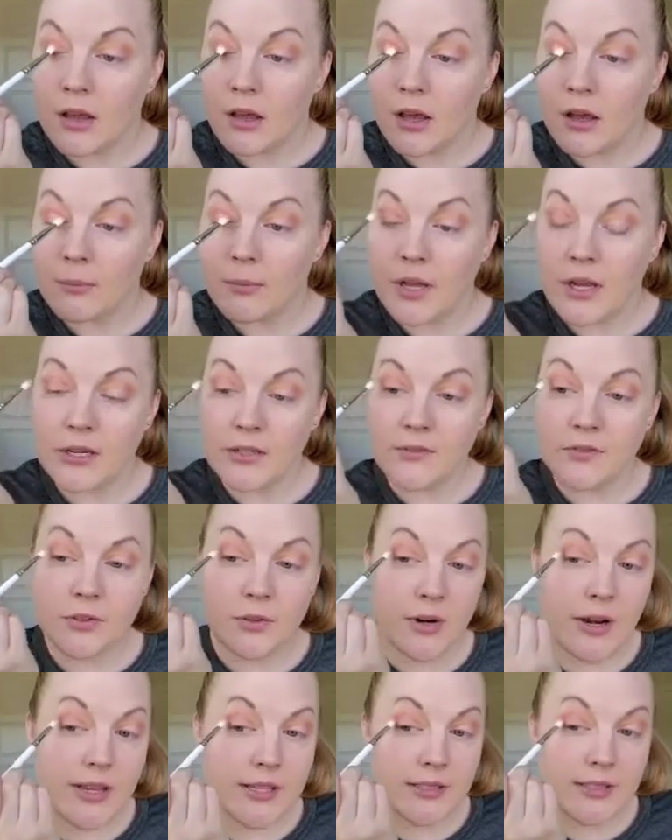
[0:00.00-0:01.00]
I'm kind of
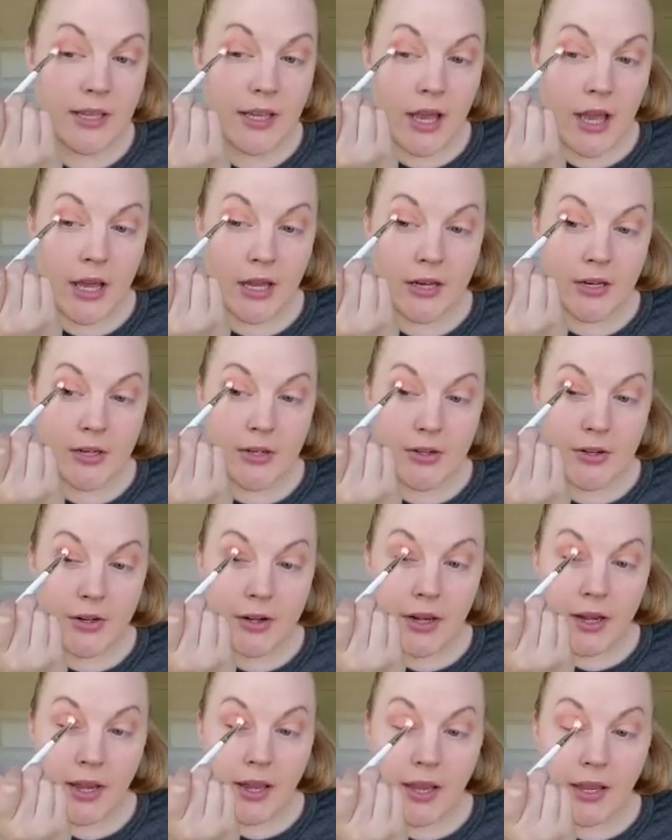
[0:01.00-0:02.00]
tracing
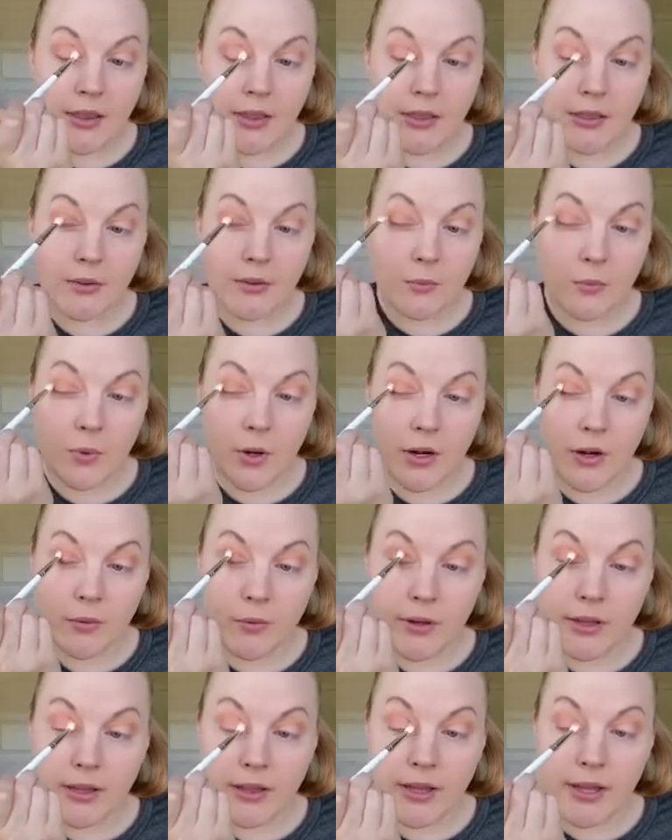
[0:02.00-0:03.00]
underneath where
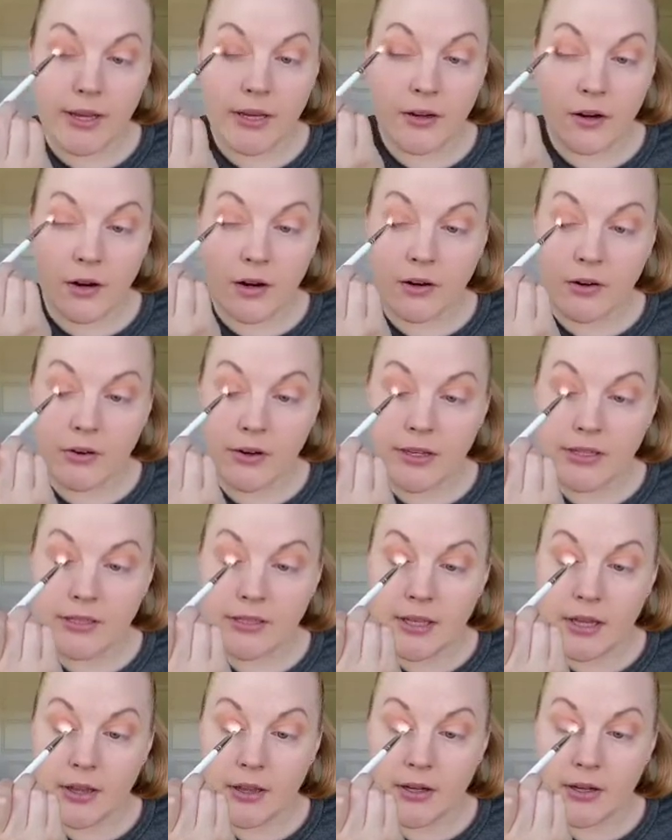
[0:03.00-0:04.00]
we laid our crease
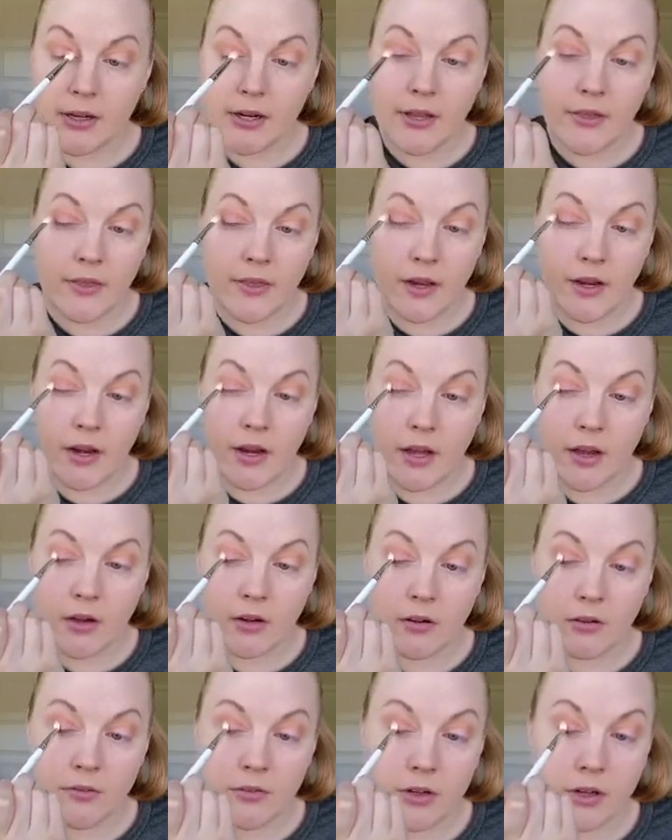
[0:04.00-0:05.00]
color and then
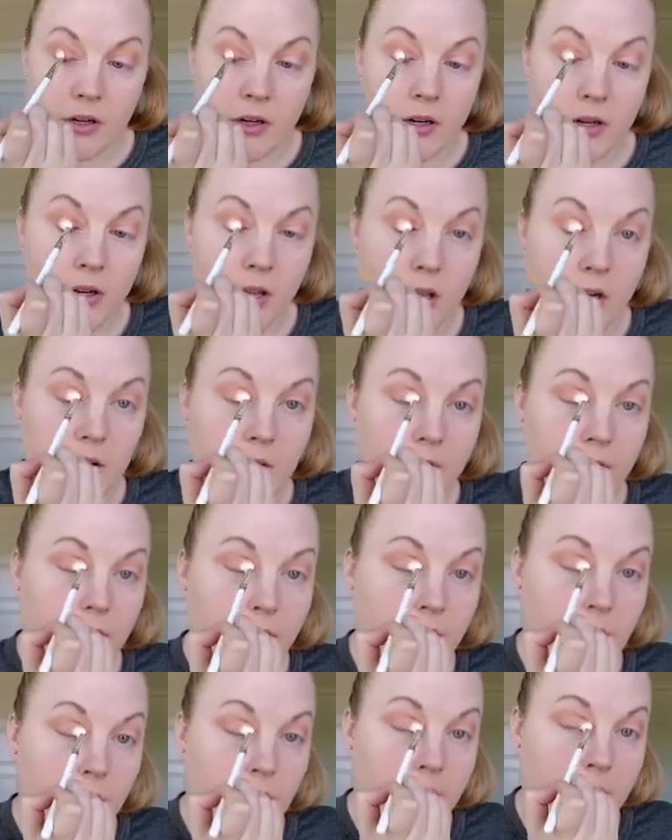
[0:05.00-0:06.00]
over, kind of
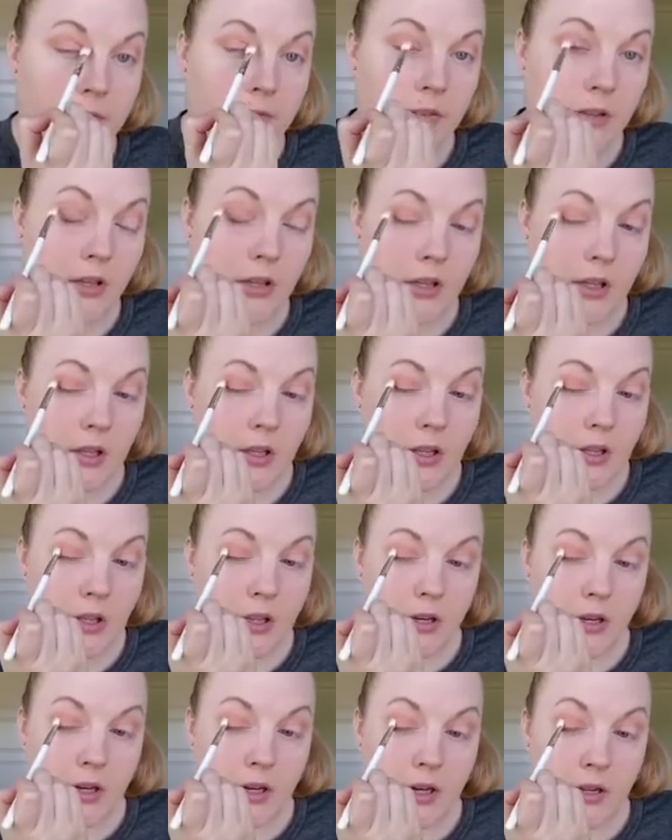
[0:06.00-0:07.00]
fluff,
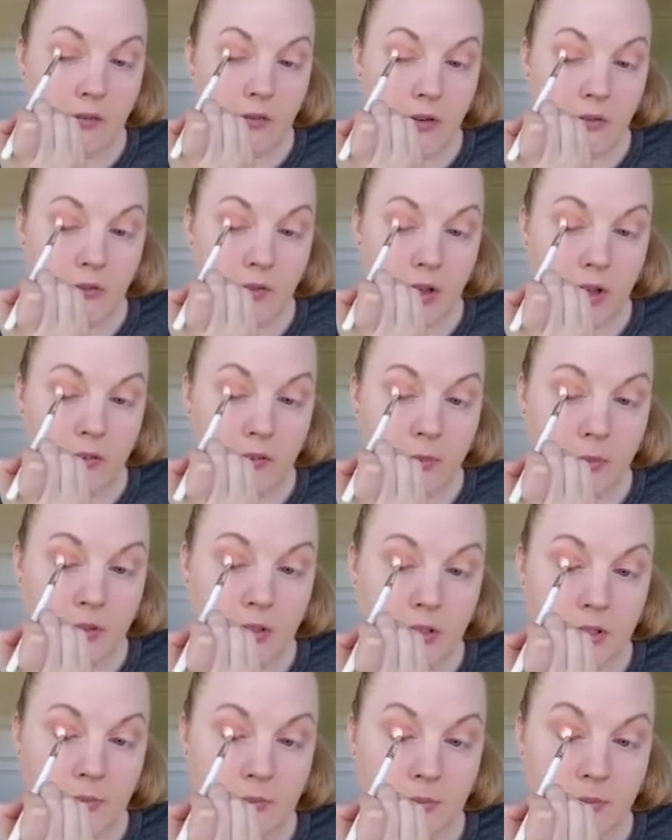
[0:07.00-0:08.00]
not even fluff, but
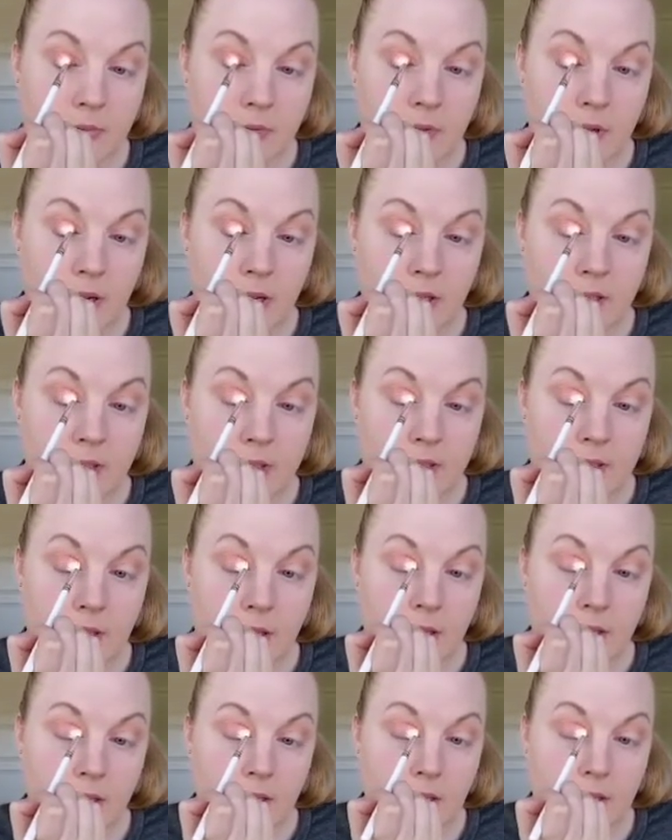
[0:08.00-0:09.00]
just press
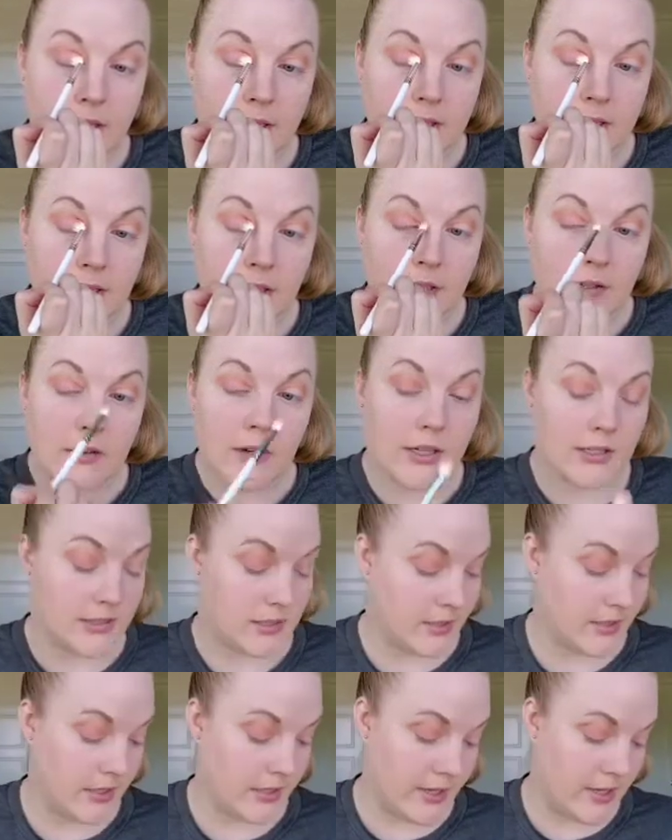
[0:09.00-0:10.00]
like this across
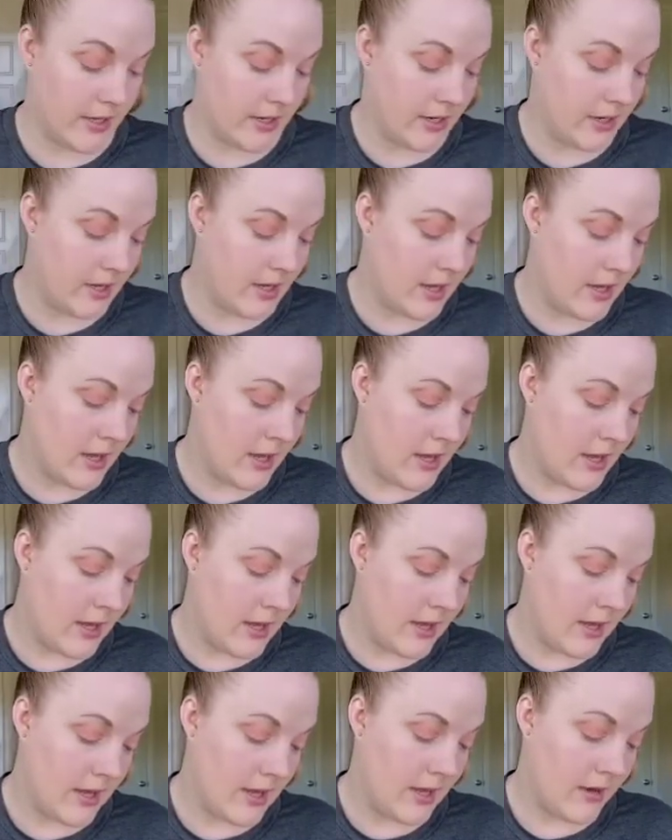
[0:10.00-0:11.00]
the lid
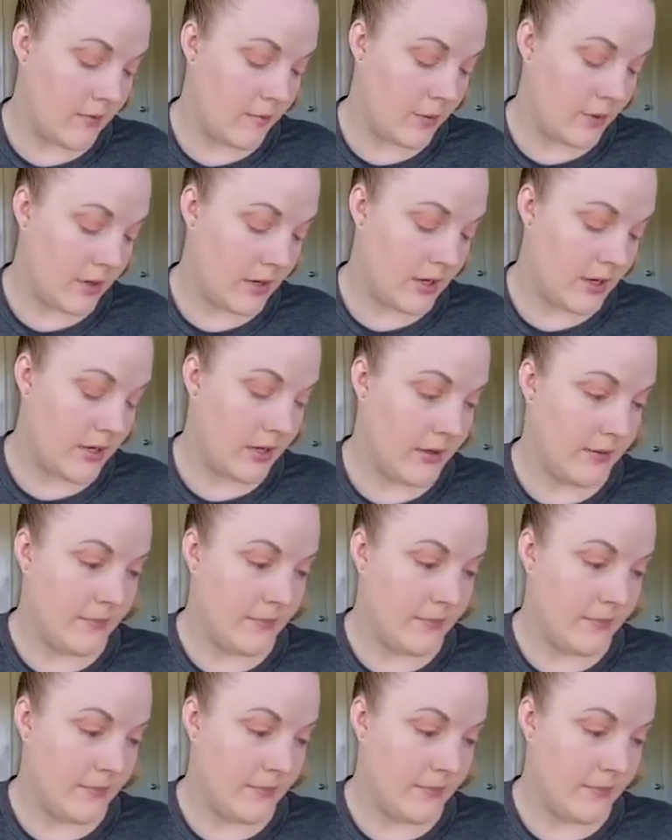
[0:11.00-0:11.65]
inward.